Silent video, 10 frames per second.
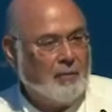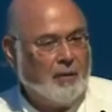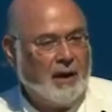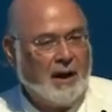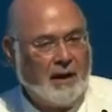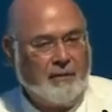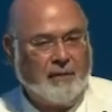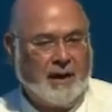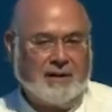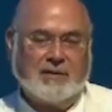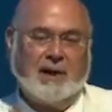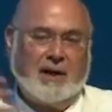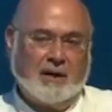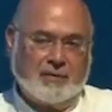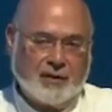we have a
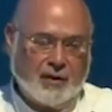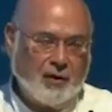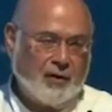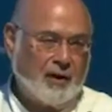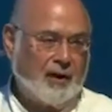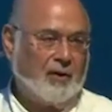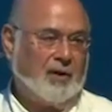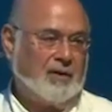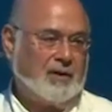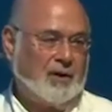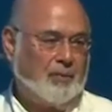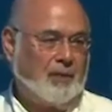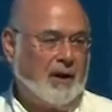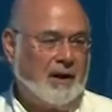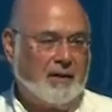set of security laws on the
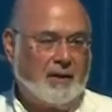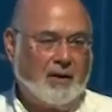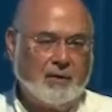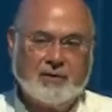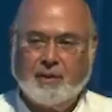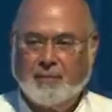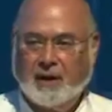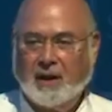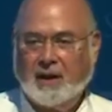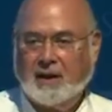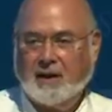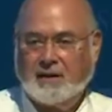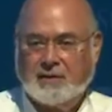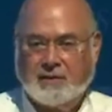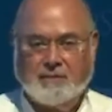planet that go something like
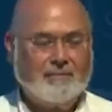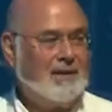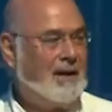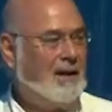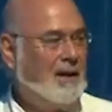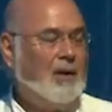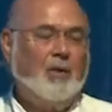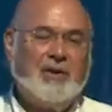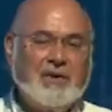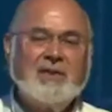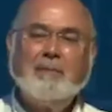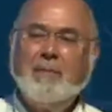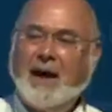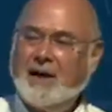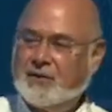this. Well, just
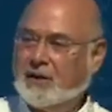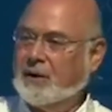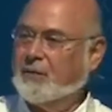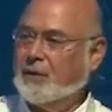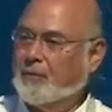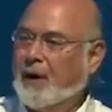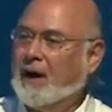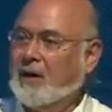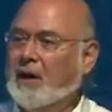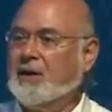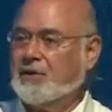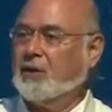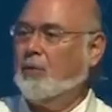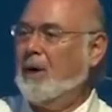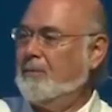imagine if the
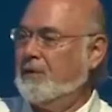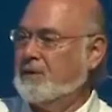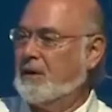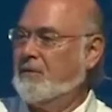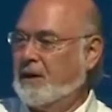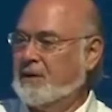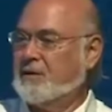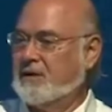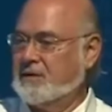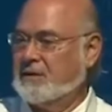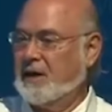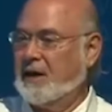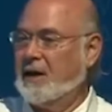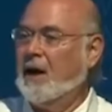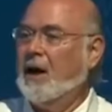Biological Weapons Convention
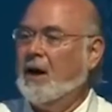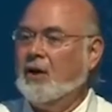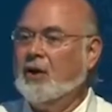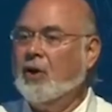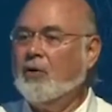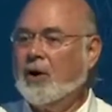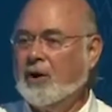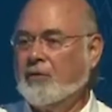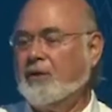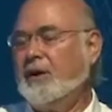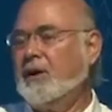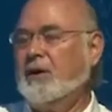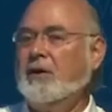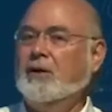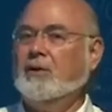said, no country
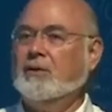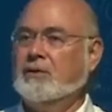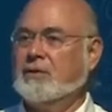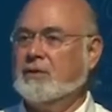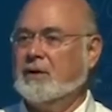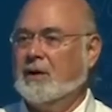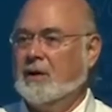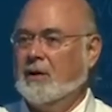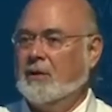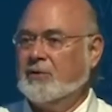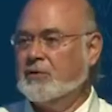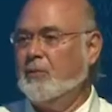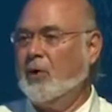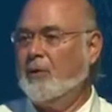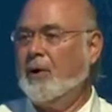can use
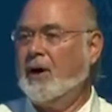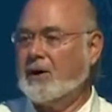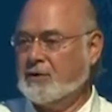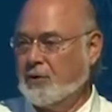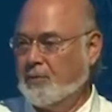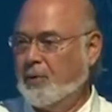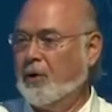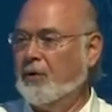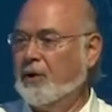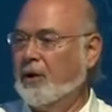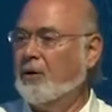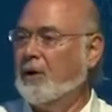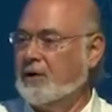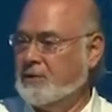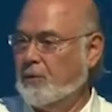smallpox or polio
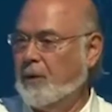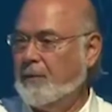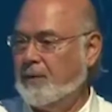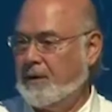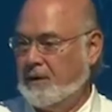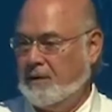as a weapon,